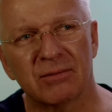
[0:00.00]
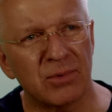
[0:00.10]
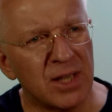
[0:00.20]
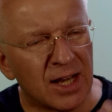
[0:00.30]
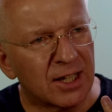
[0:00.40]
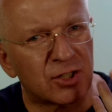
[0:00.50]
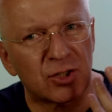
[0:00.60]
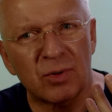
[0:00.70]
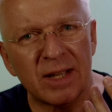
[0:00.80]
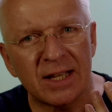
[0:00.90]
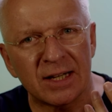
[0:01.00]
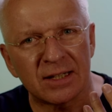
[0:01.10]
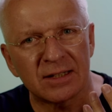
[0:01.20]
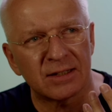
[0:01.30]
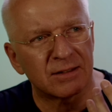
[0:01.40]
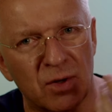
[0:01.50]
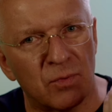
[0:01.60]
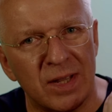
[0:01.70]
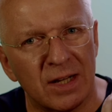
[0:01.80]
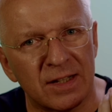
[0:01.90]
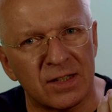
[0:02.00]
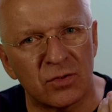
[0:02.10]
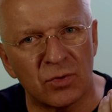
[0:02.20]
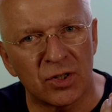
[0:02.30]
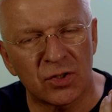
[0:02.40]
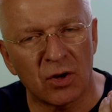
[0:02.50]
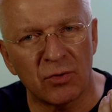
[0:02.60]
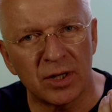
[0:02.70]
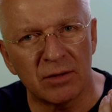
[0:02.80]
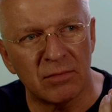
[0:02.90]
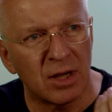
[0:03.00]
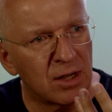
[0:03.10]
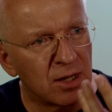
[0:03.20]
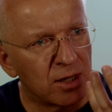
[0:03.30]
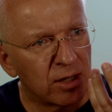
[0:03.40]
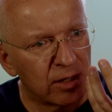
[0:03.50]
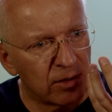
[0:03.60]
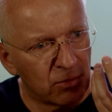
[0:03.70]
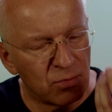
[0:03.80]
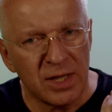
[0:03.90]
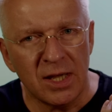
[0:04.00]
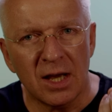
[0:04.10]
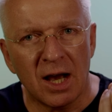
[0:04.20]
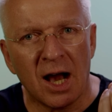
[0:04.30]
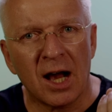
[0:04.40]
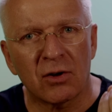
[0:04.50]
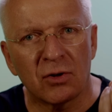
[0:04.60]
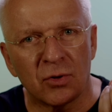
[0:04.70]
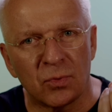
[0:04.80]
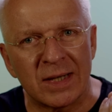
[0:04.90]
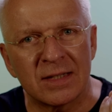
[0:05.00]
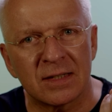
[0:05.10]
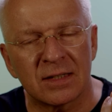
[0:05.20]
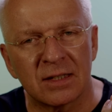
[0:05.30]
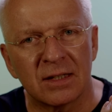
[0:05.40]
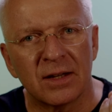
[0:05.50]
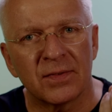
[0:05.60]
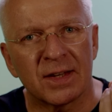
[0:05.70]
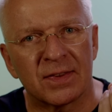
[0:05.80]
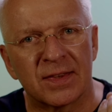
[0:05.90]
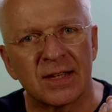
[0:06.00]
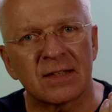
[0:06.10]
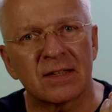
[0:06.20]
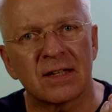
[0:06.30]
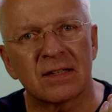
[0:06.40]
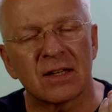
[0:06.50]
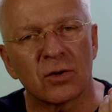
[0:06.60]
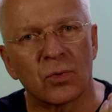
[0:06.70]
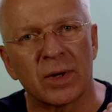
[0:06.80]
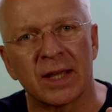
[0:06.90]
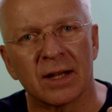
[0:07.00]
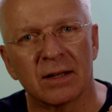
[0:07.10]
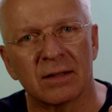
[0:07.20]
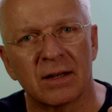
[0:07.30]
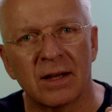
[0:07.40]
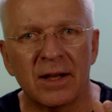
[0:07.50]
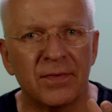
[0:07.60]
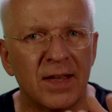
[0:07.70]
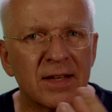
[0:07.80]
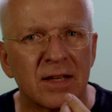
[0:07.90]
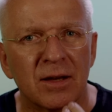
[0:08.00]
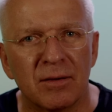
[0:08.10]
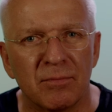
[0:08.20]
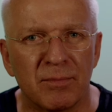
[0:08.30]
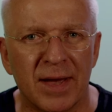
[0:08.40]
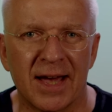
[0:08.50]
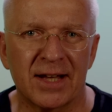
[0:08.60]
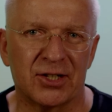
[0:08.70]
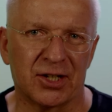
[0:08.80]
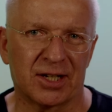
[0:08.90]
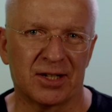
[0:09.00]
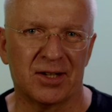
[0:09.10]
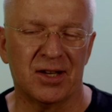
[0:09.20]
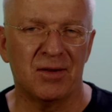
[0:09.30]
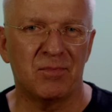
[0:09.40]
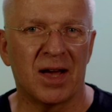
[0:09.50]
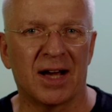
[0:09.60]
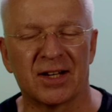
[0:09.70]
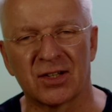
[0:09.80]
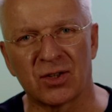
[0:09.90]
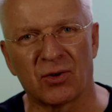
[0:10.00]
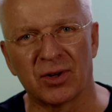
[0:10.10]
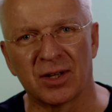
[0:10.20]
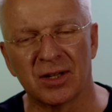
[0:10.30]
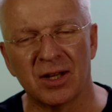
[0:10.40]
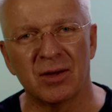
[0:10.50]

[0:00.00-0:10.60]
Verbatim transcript: We are trained. When we listen to a story, we are convinced that this is real. There's a magic behind the story.